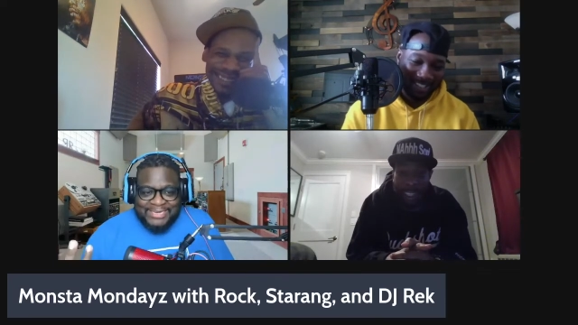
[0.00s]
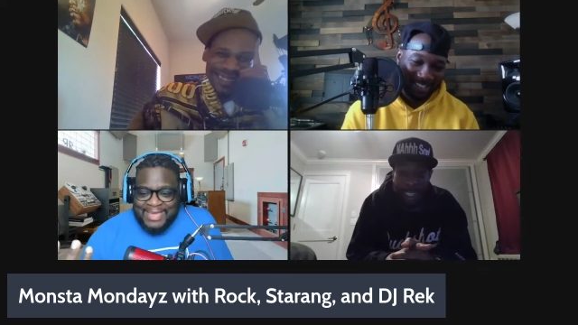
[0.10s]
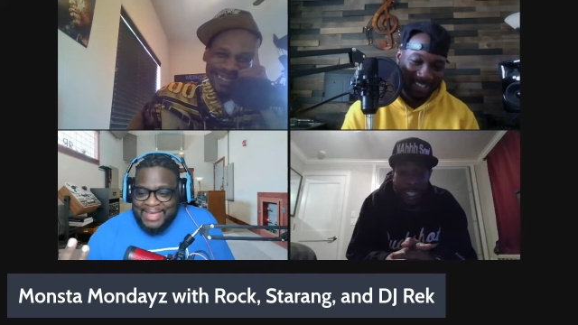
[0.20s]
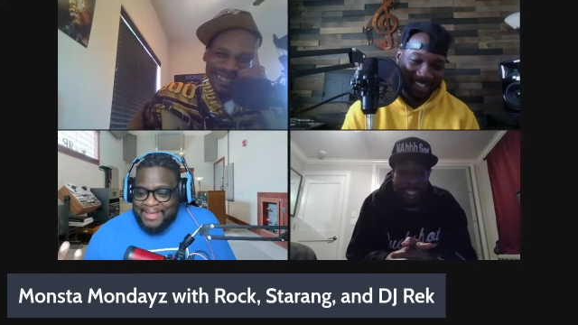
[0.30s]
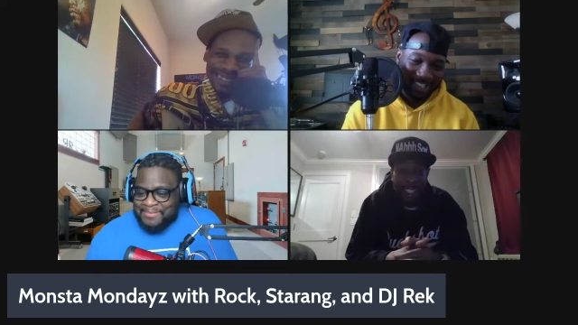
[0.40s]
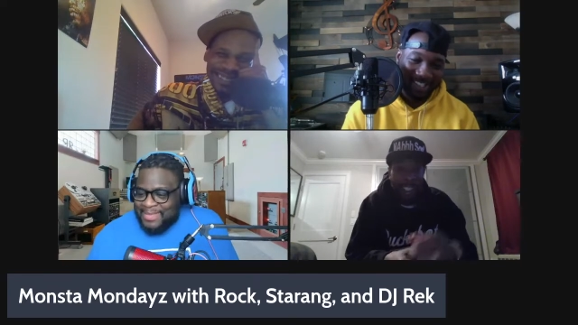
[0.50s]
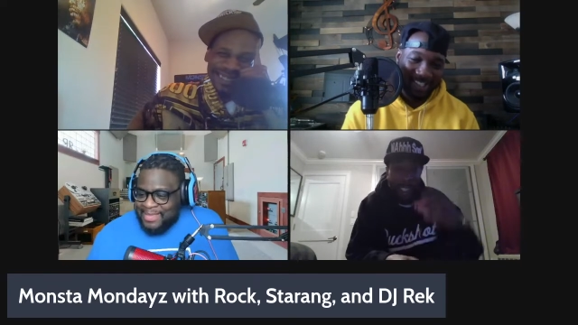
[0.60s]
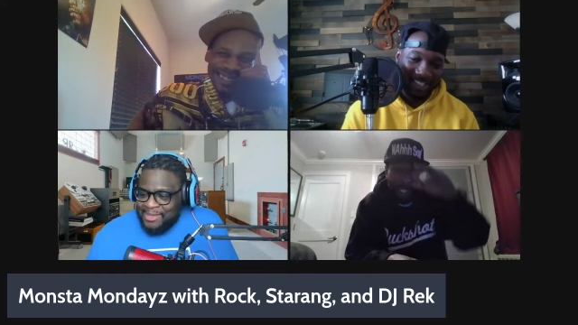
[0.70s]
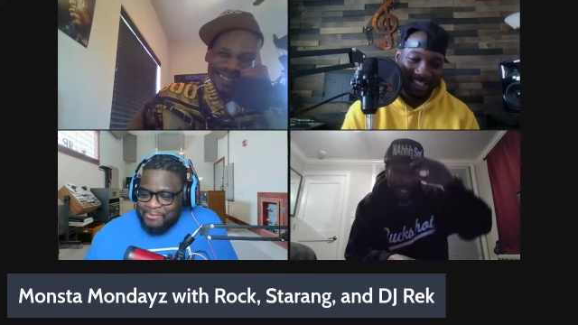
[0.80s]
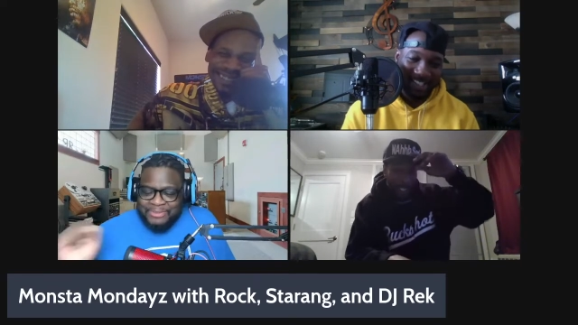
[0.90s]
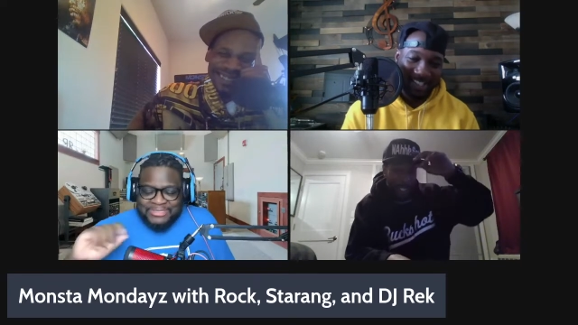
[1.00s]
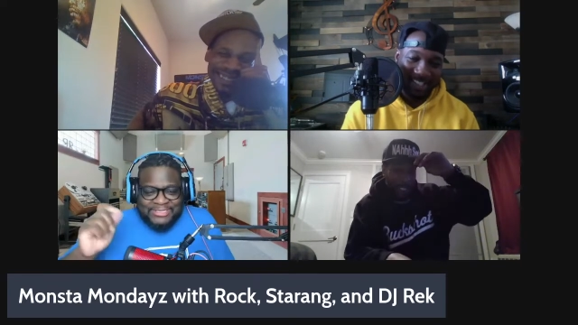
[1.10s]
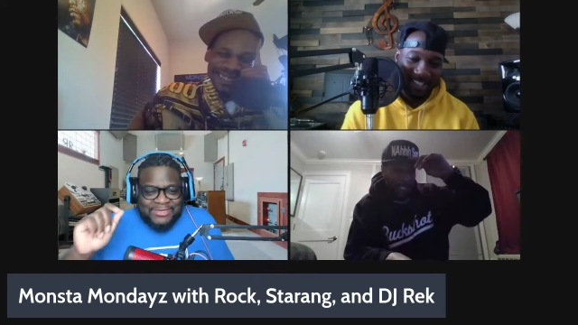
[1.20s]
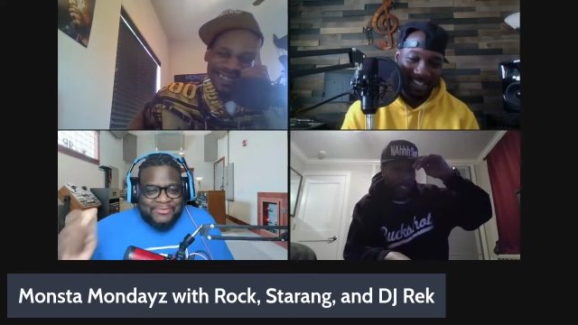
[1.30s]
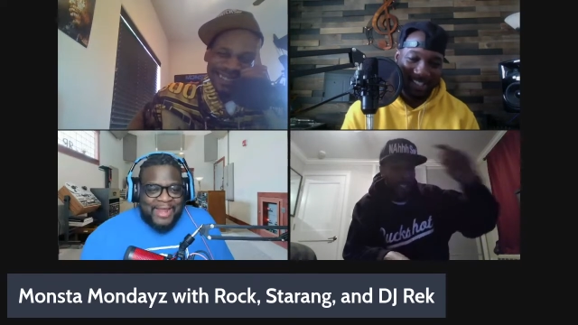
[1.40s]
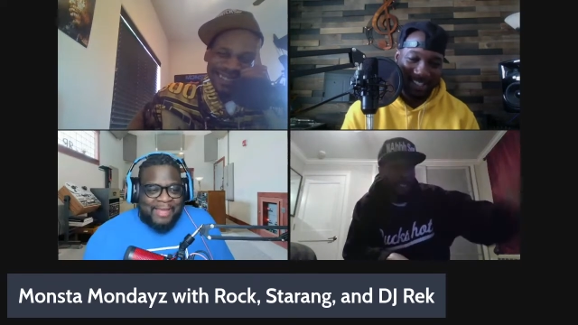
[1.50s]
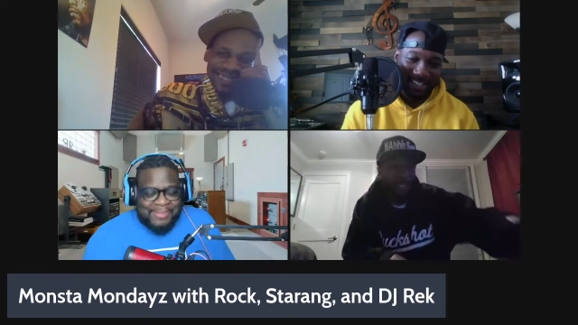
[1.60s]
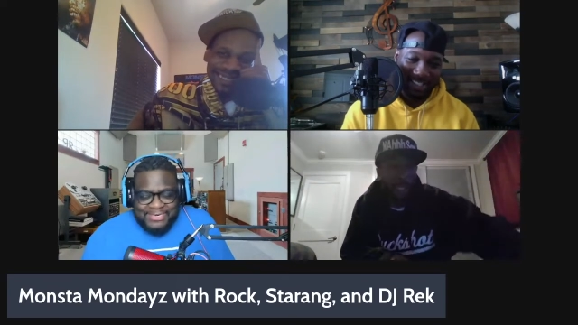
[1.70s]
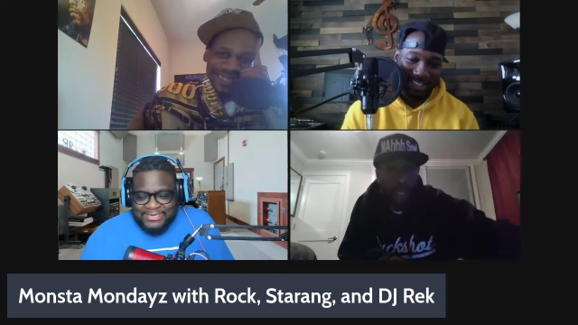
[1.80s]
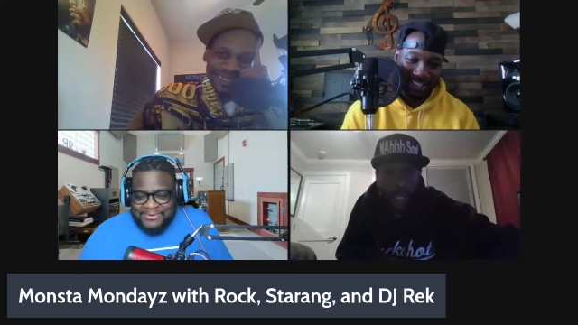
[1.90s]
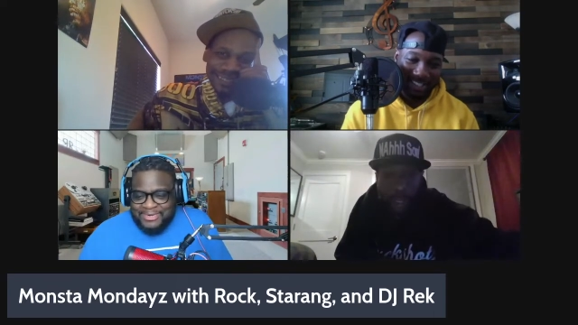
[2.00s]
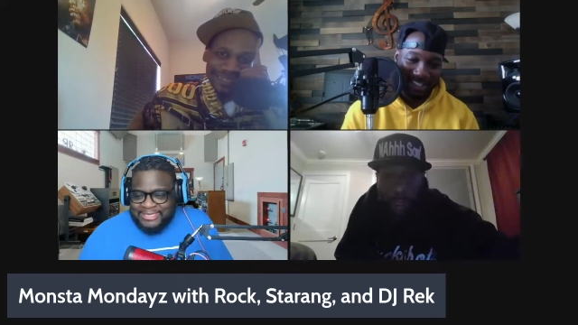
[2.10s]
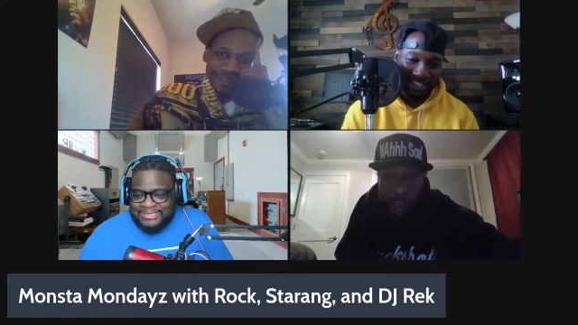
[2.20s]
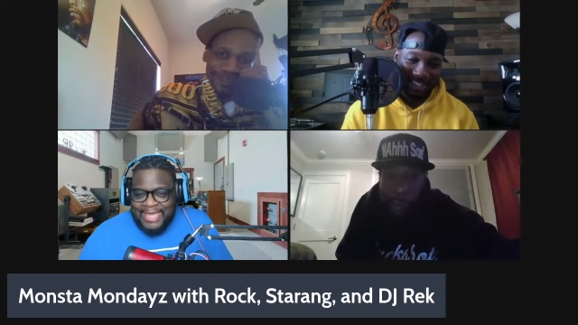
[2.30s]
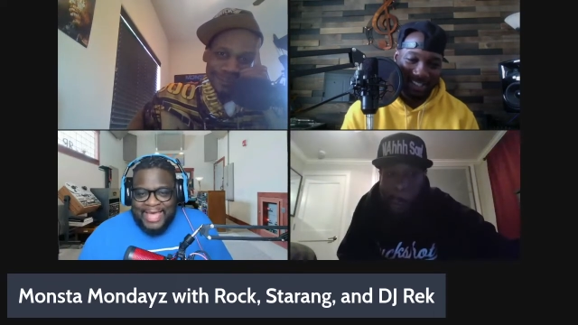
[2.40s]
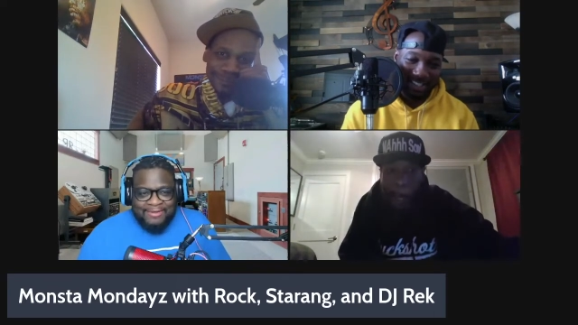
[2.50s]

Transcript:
Speaker 1: time, we was still rhyming too on the side.